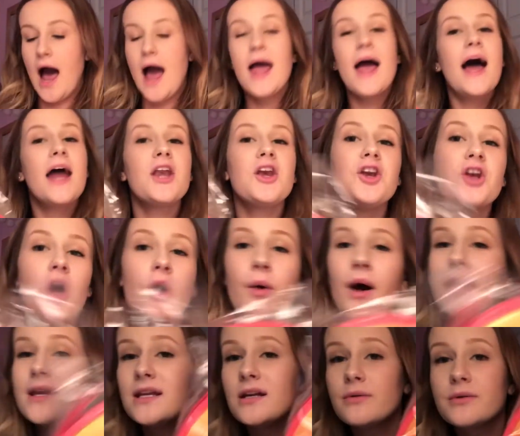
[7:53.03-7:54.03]
I had no
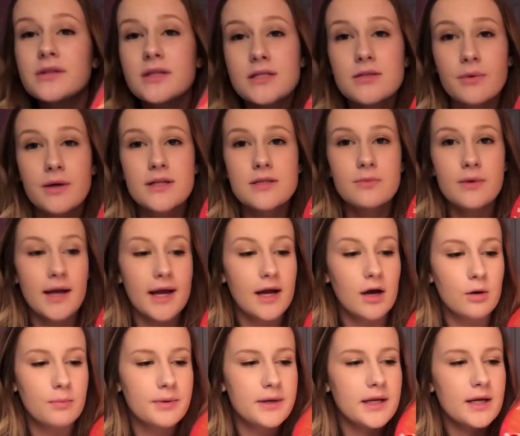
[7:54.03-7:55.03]
idea what this was when I
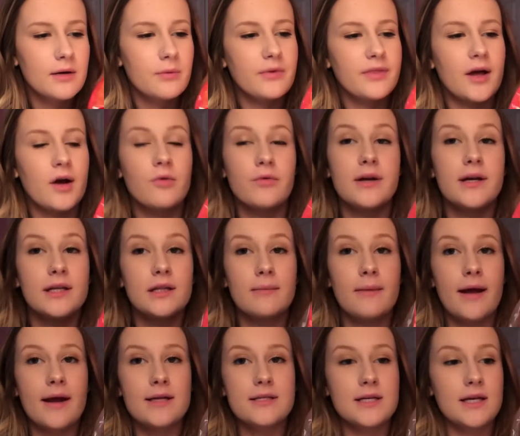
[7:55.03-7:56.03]
opened it without reading the
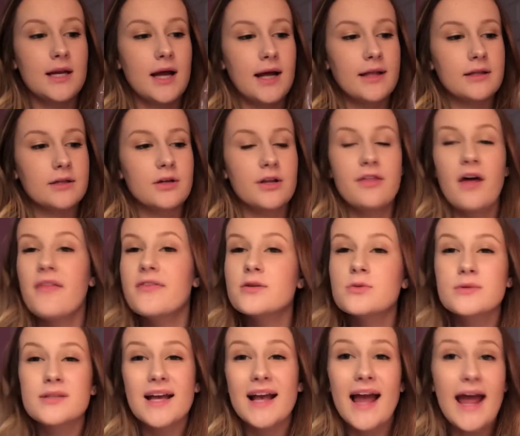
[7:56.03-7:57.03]
magazine. I literally thought this
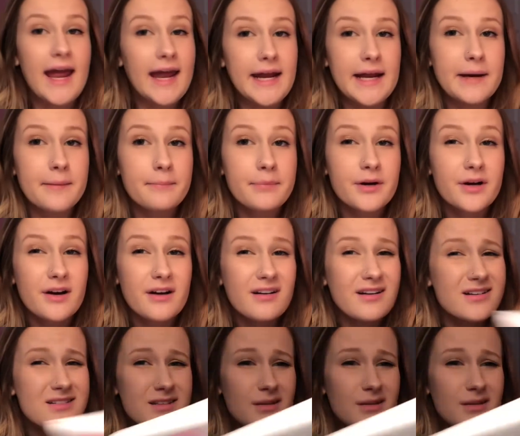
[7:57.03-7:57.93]
was like a hamper or